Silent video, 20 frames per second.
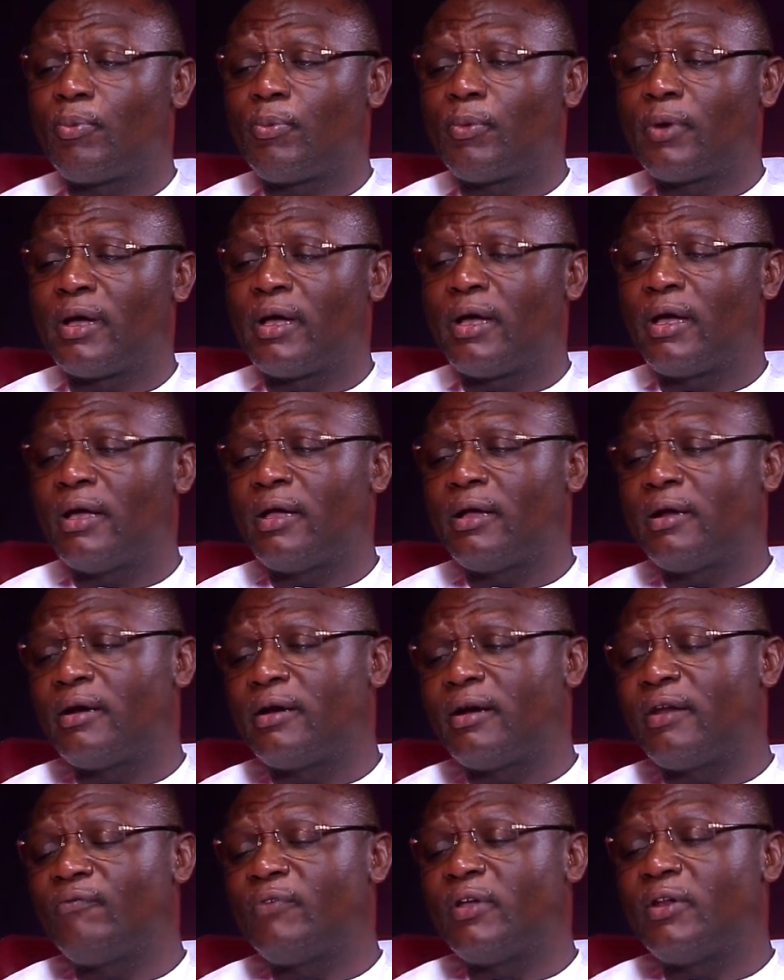
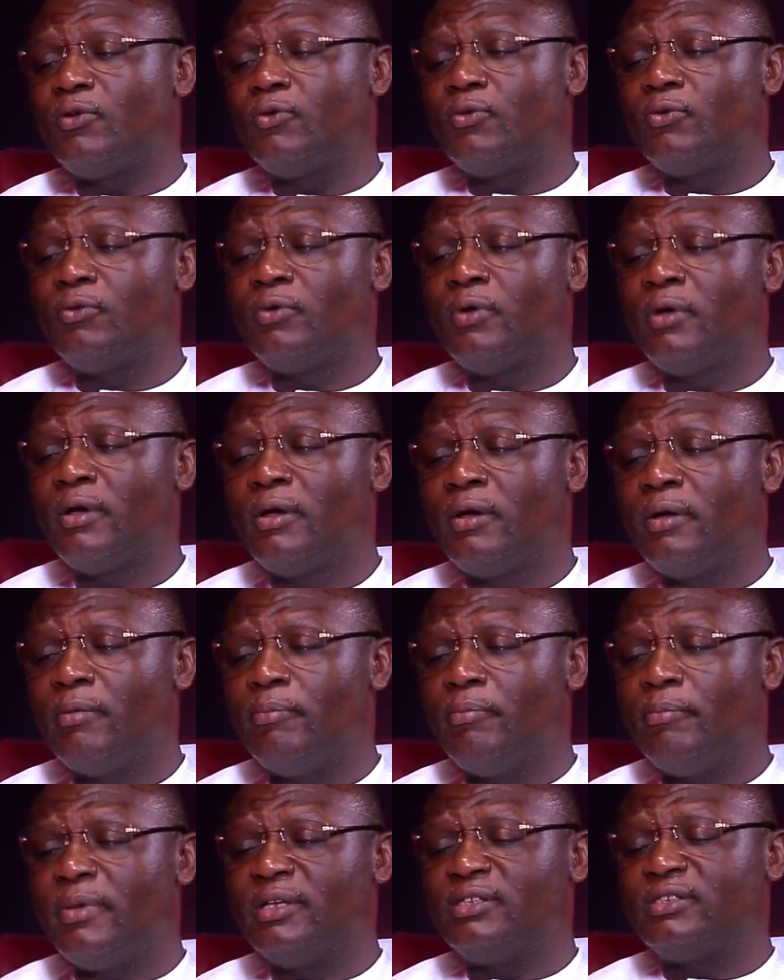revenue
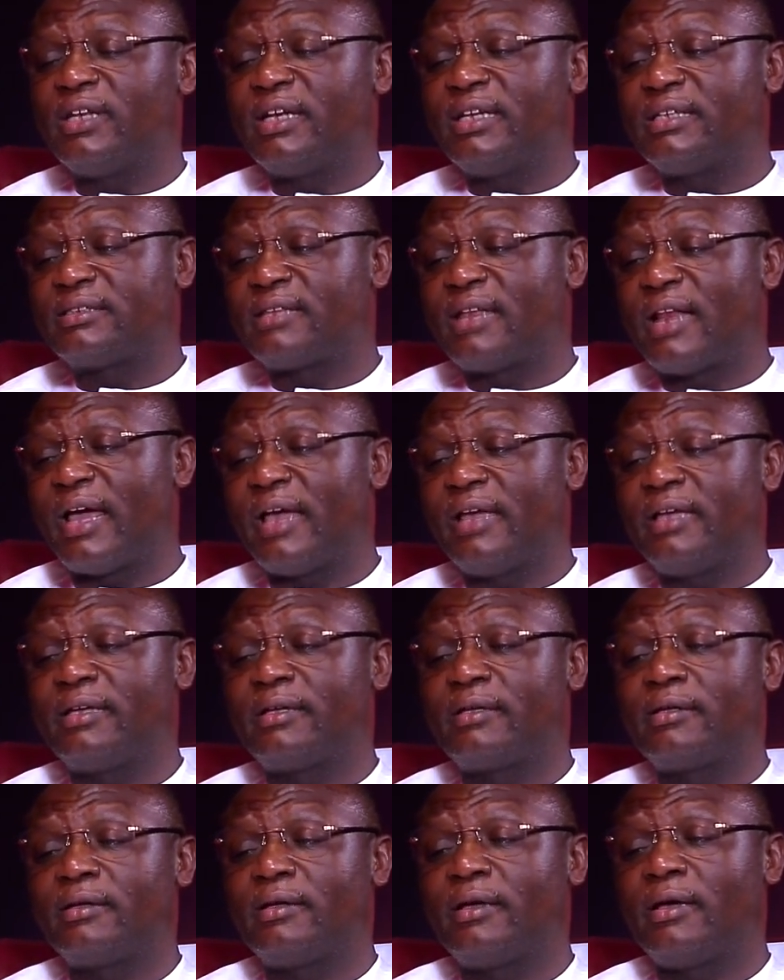measures
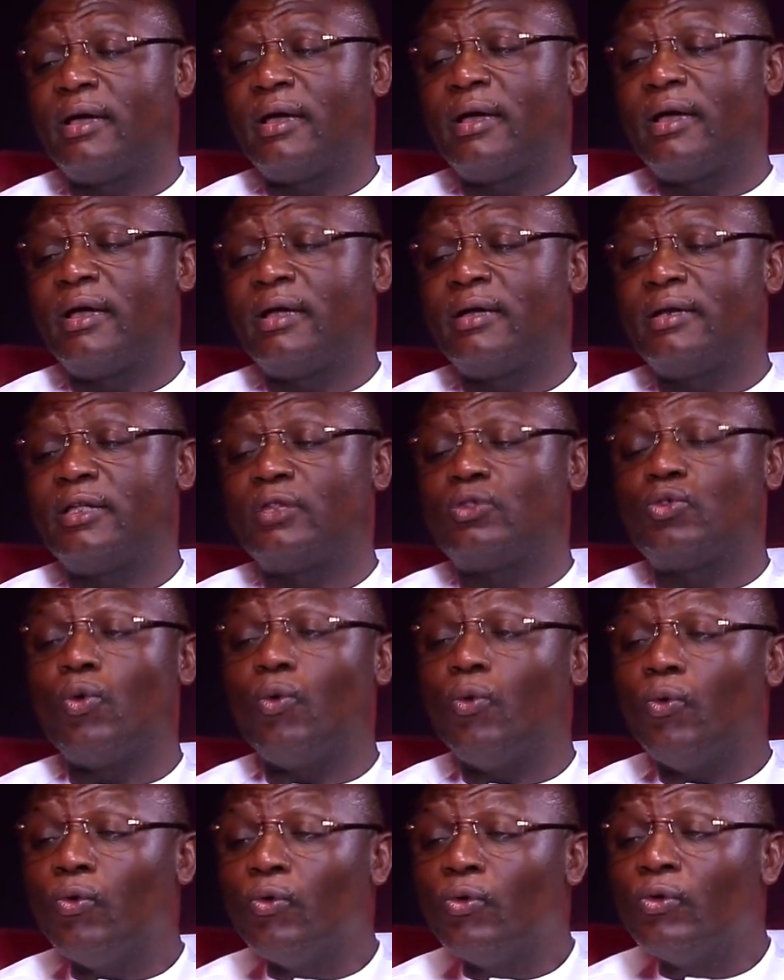like the
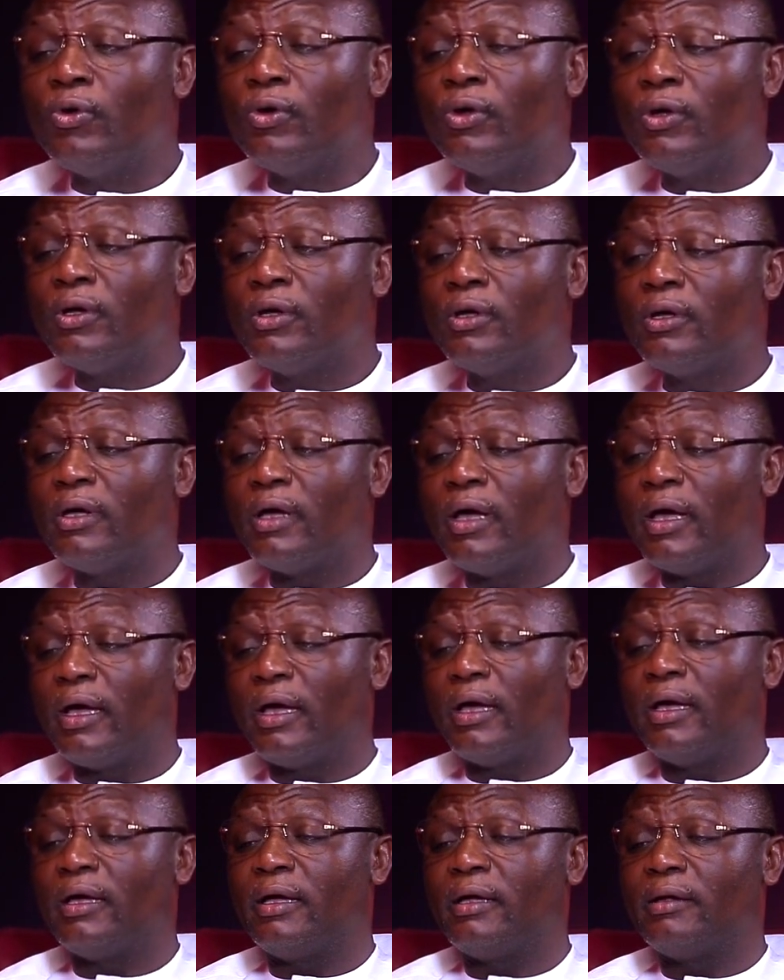toll
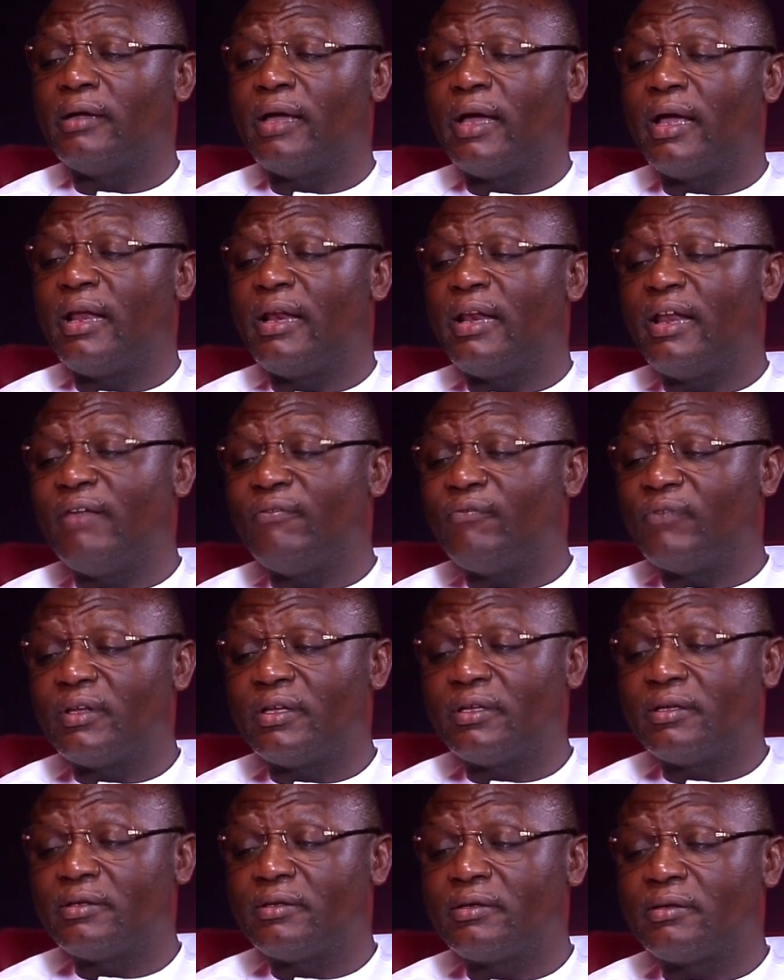
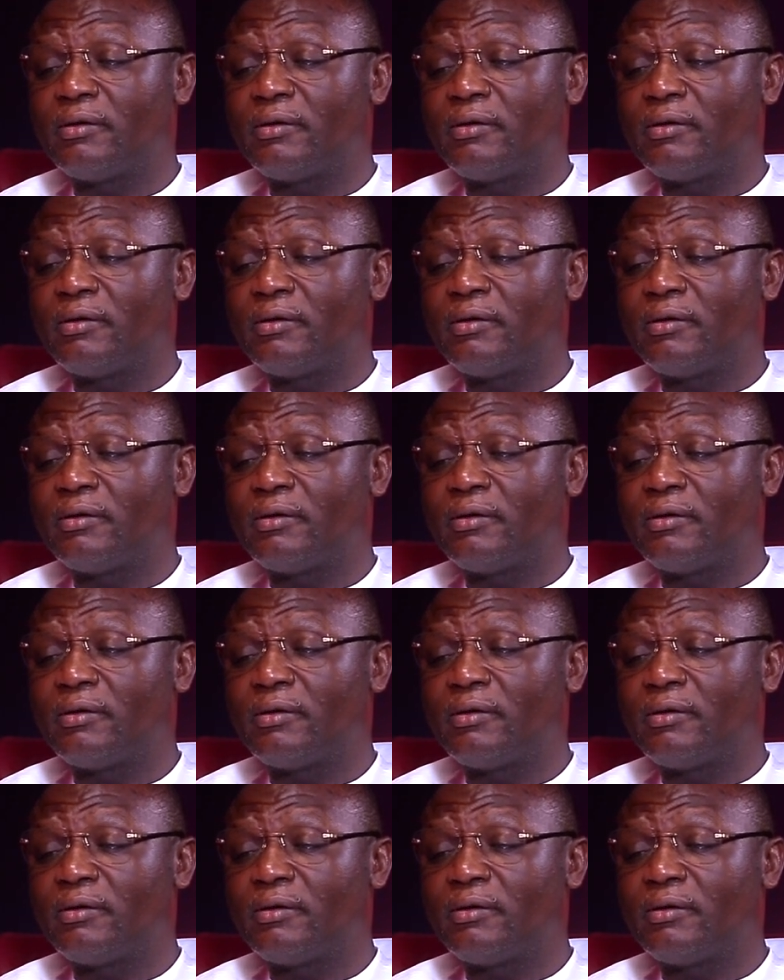levy,